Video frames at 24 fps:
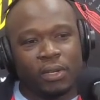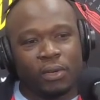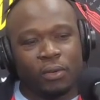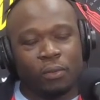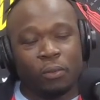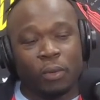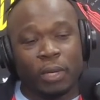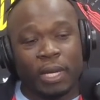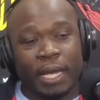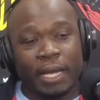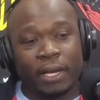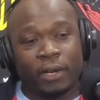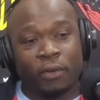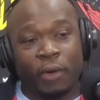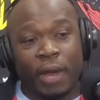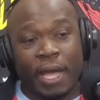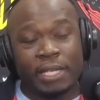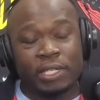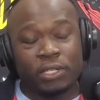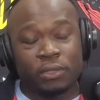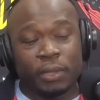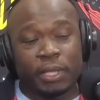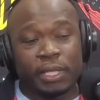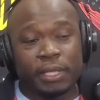when I
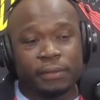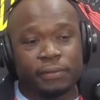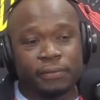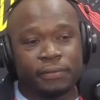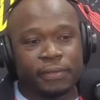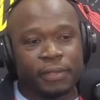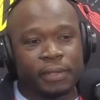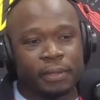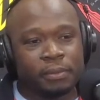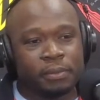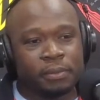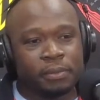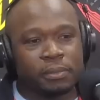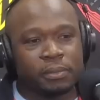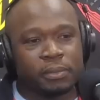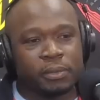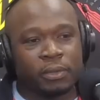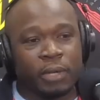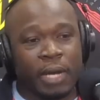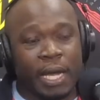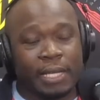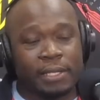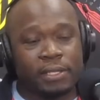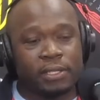graduated from
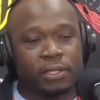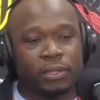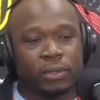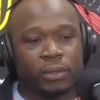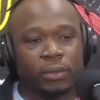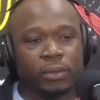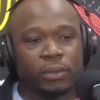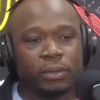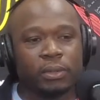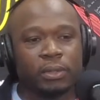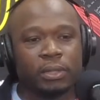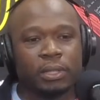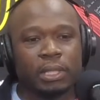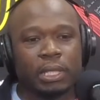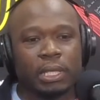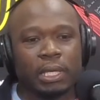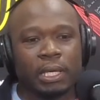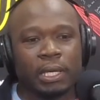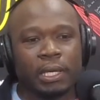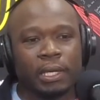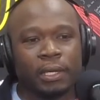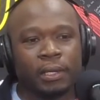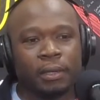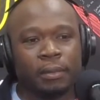grad school,
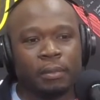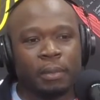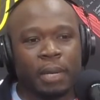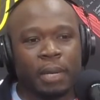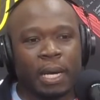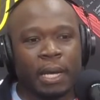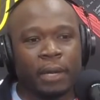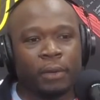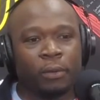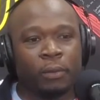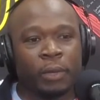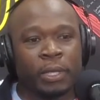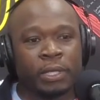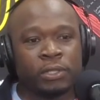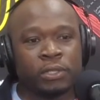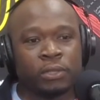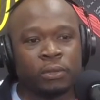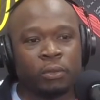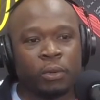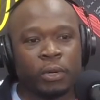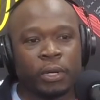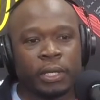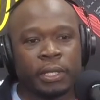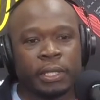I went to
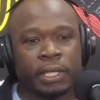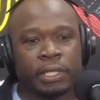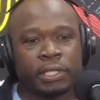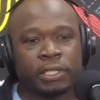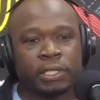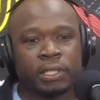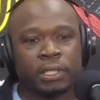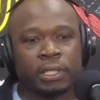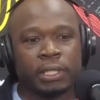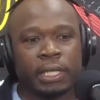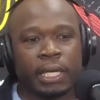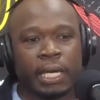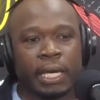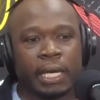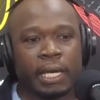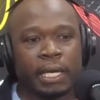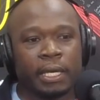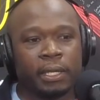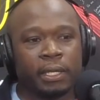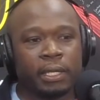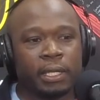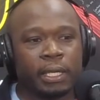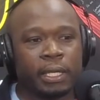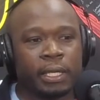work initially at
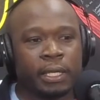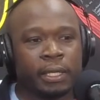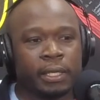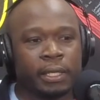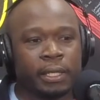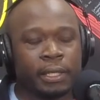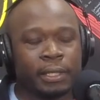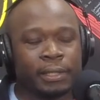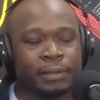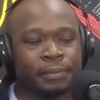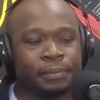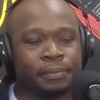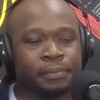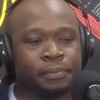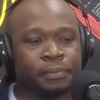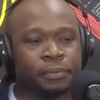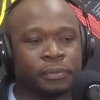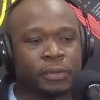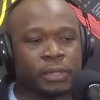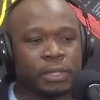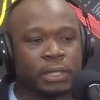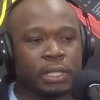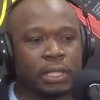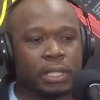a.
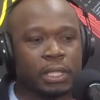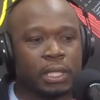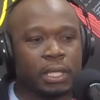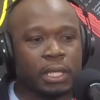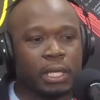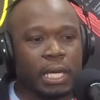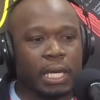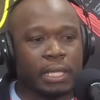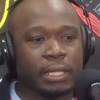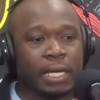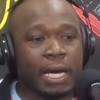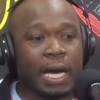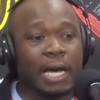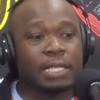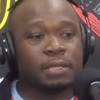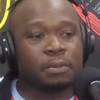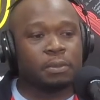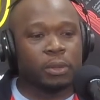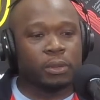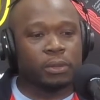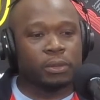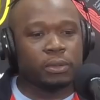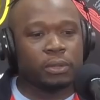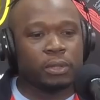At the
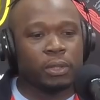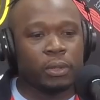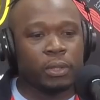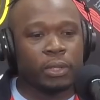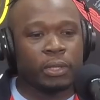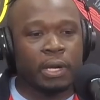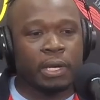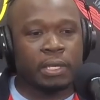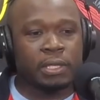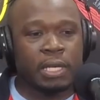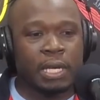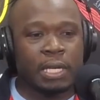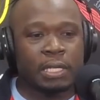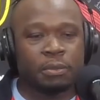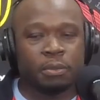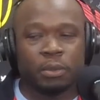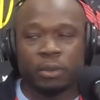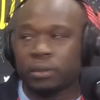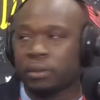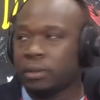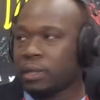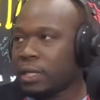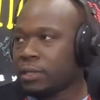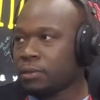hospital, Holy Cross
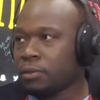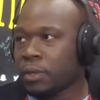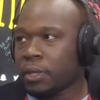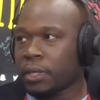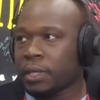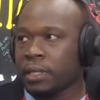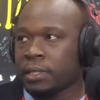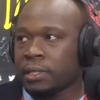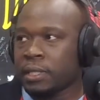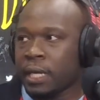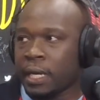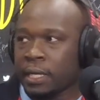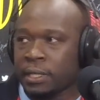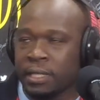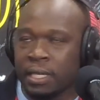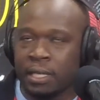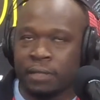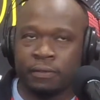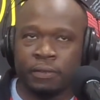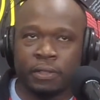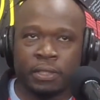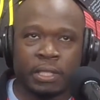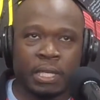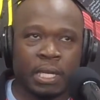Hospital. I was working as an exercise
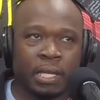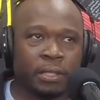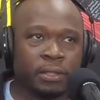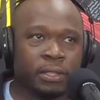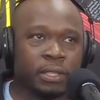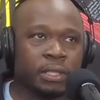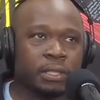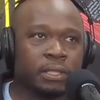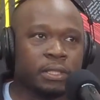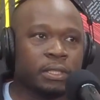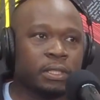physiologist.